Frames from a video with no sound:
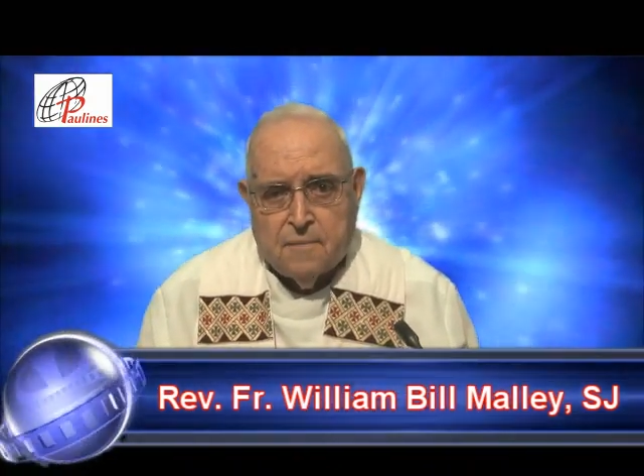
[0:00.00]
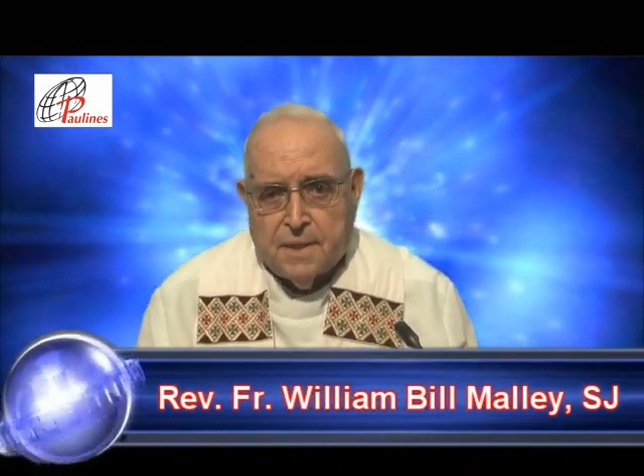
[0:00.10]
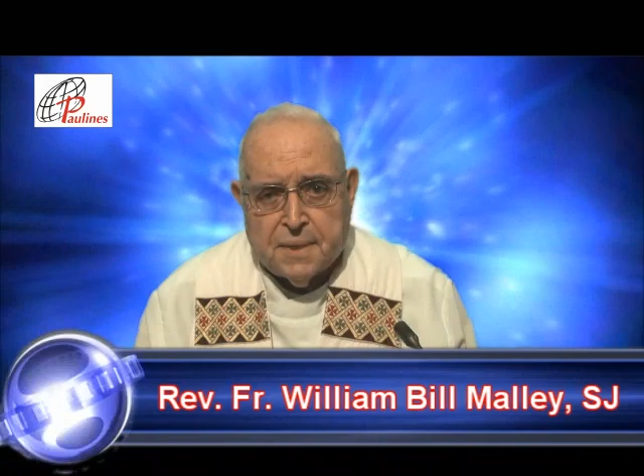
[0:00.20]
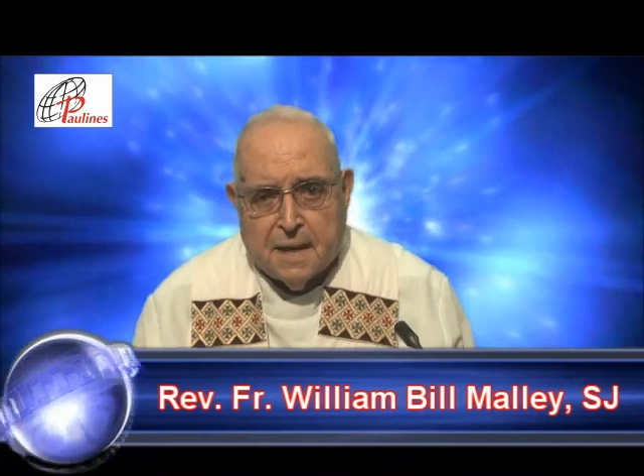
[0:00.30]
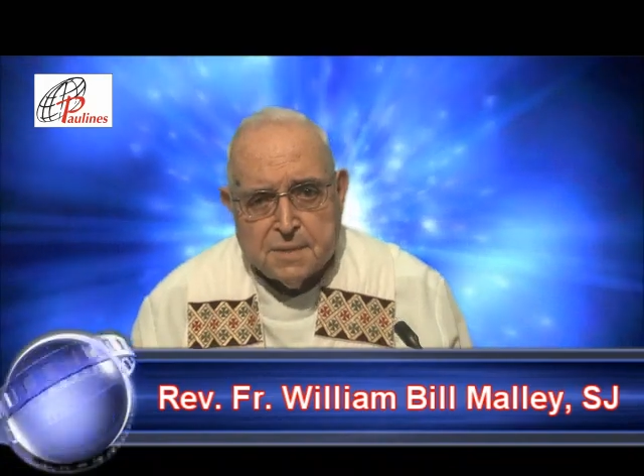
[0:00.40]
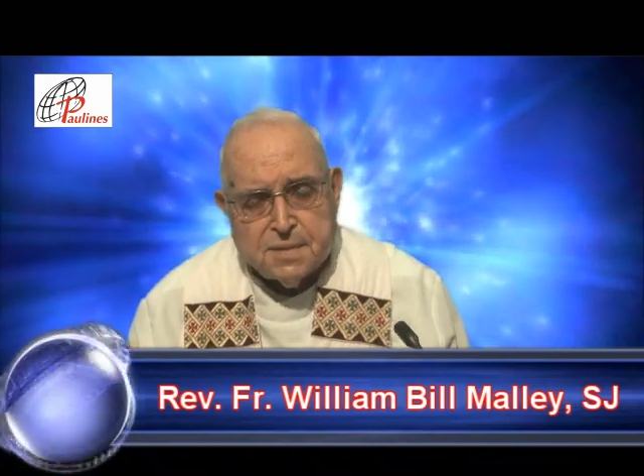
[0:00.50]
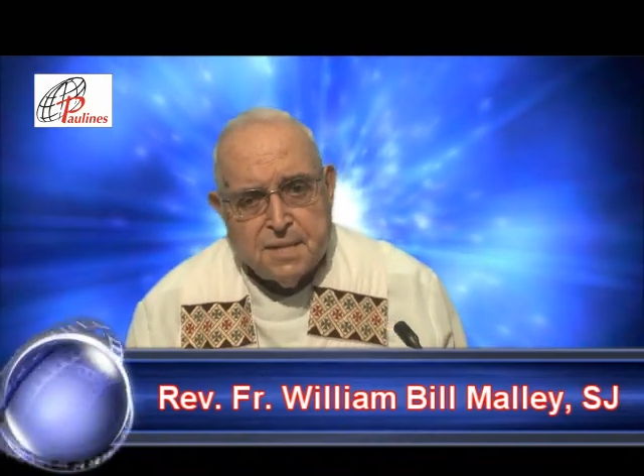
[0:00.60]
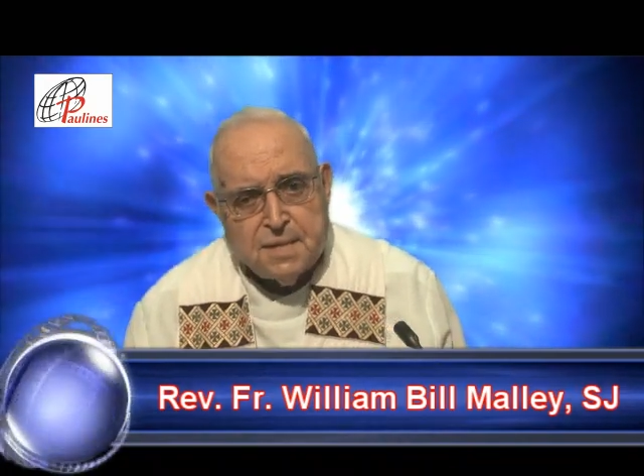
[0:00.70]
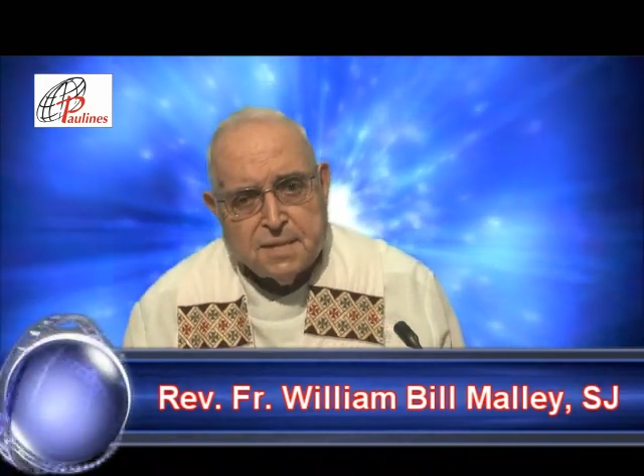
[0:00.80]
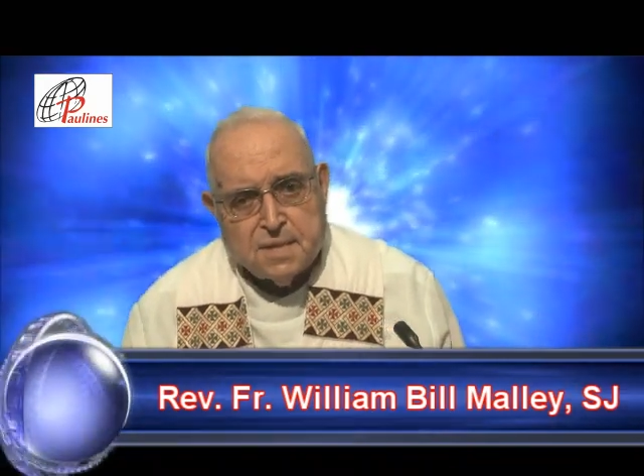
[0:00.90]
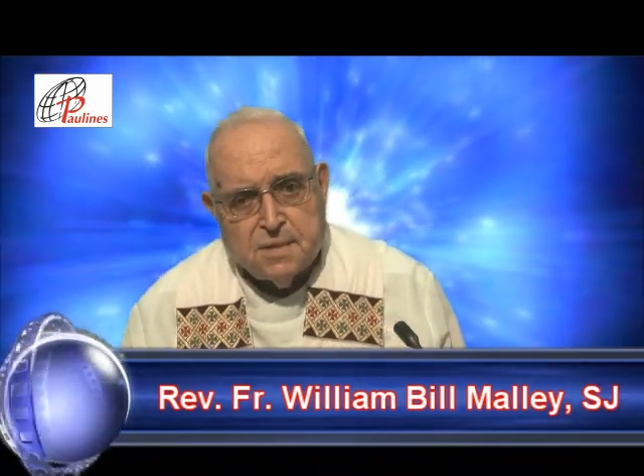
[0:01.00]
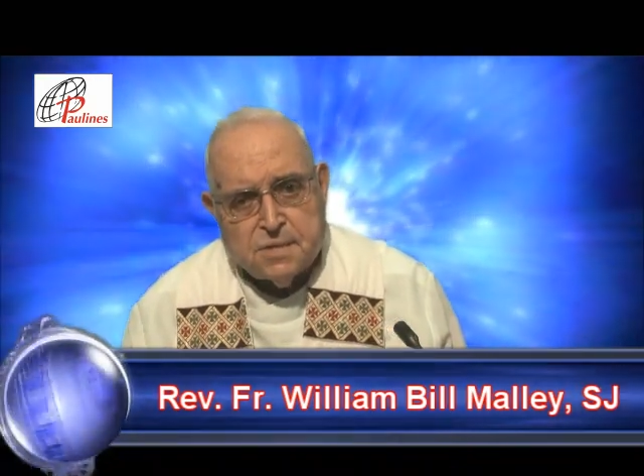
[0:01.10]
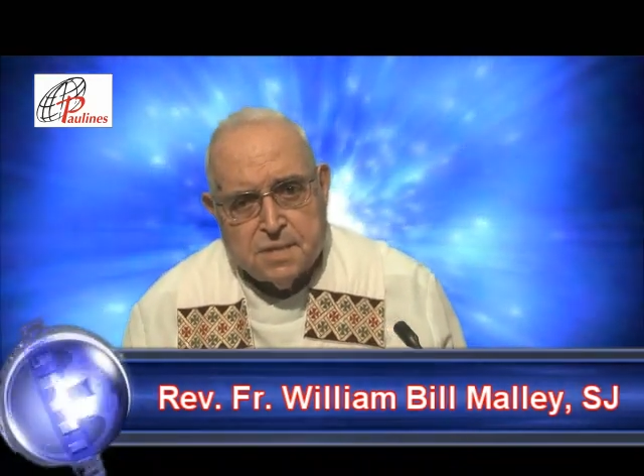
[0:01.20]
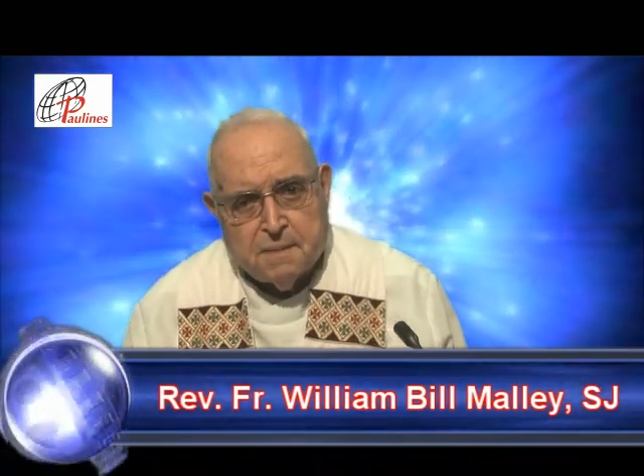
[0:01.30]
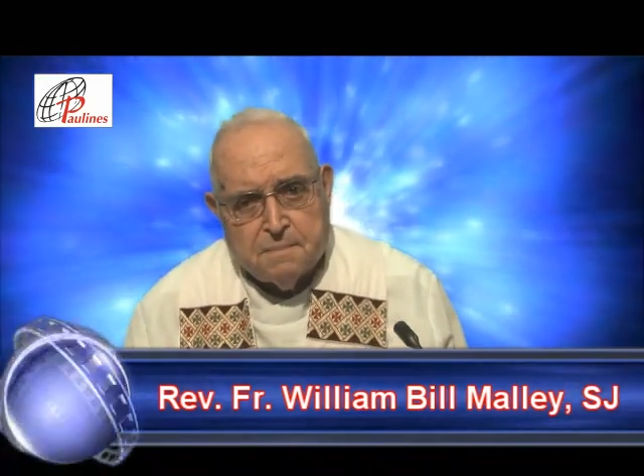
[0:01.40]
with our
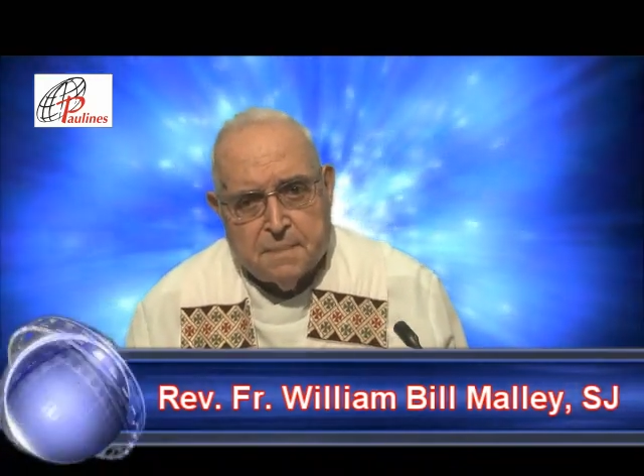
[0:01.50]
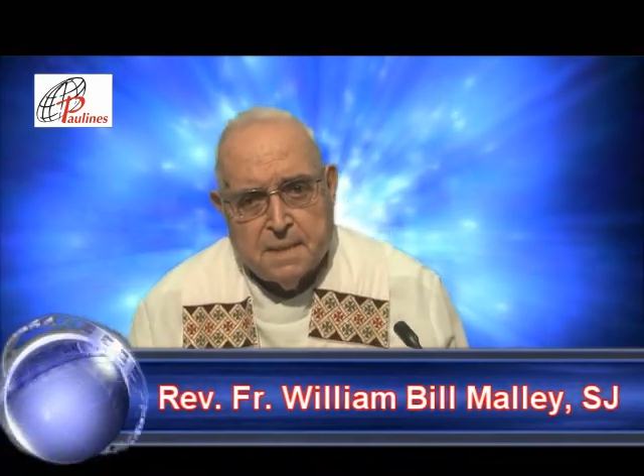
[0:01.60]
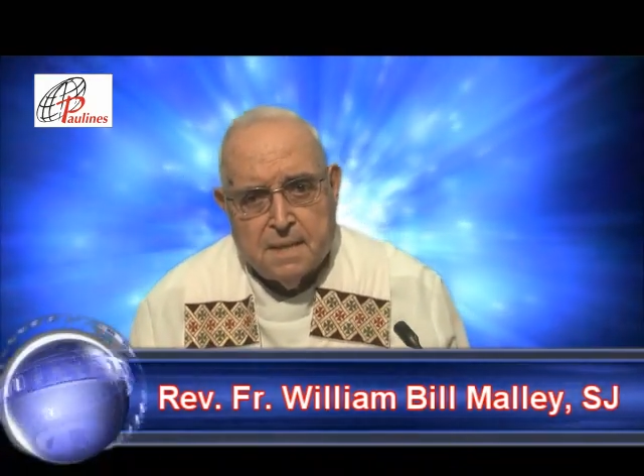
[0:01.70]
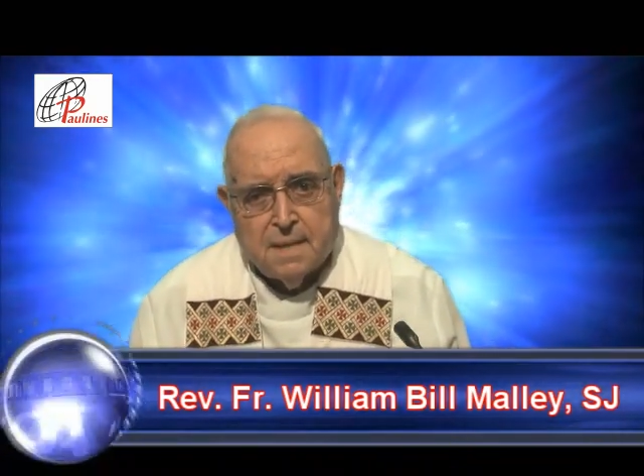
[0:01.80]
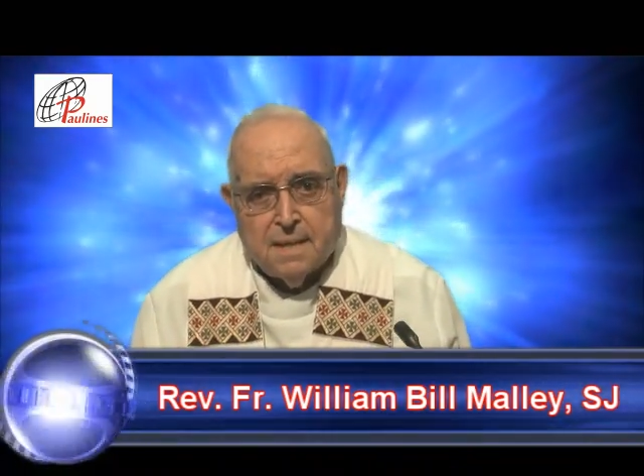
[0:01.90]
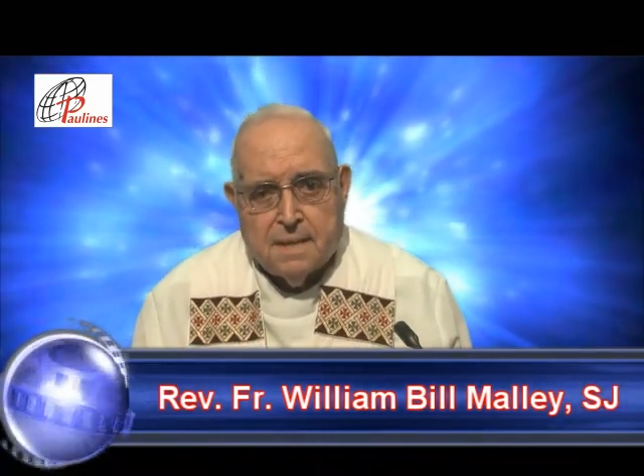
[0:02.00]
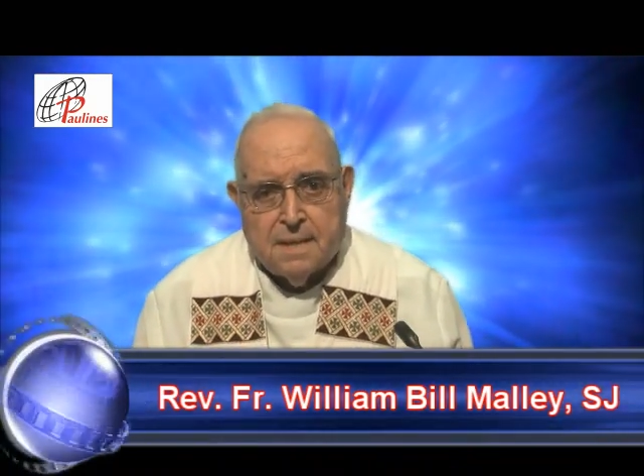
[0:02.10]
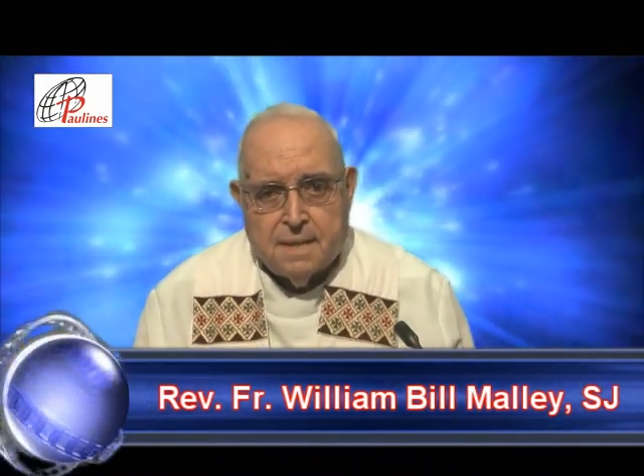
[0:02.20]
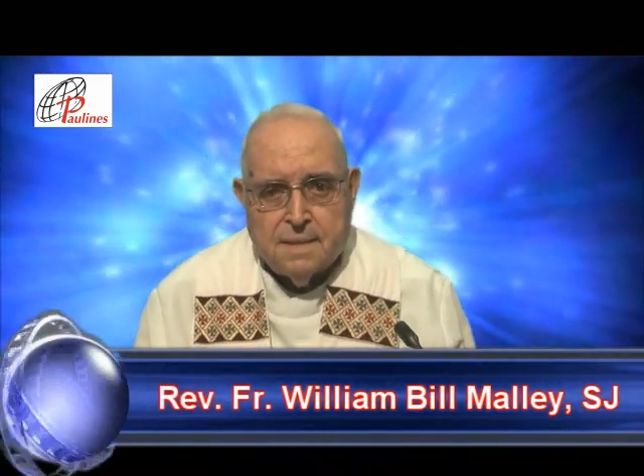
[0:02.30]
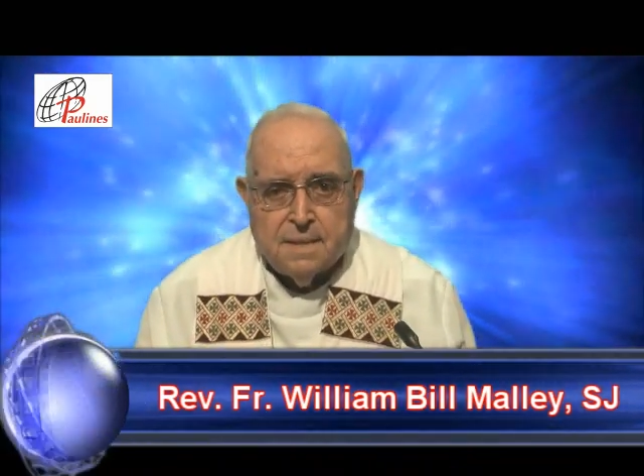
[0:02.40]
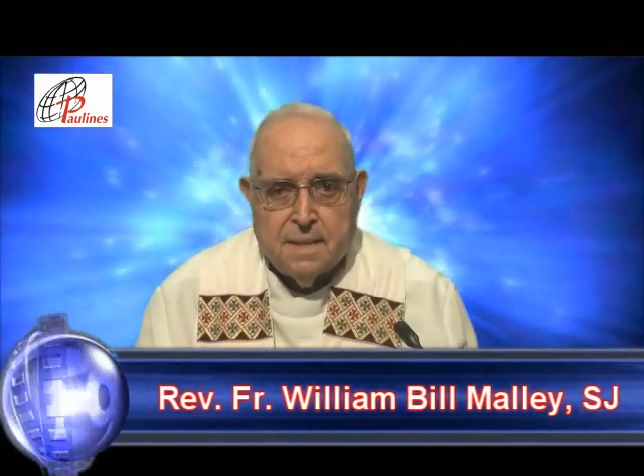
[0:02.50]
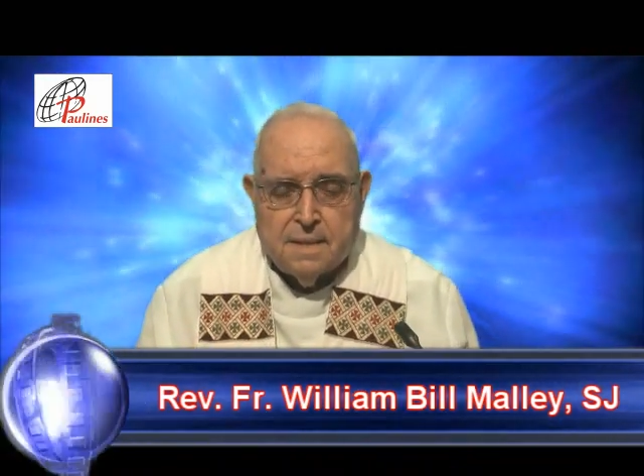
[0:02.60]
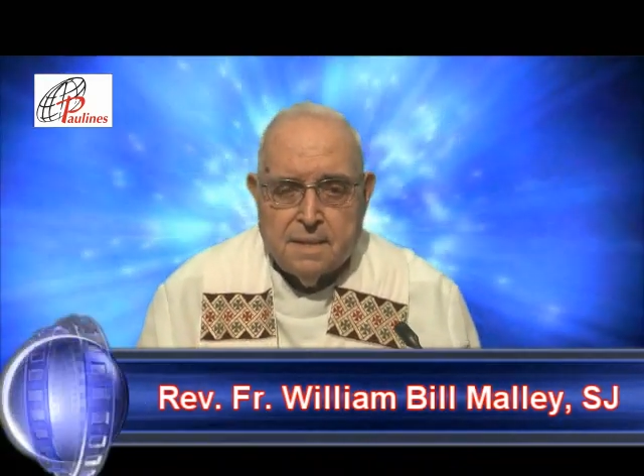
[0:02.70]
citizenship in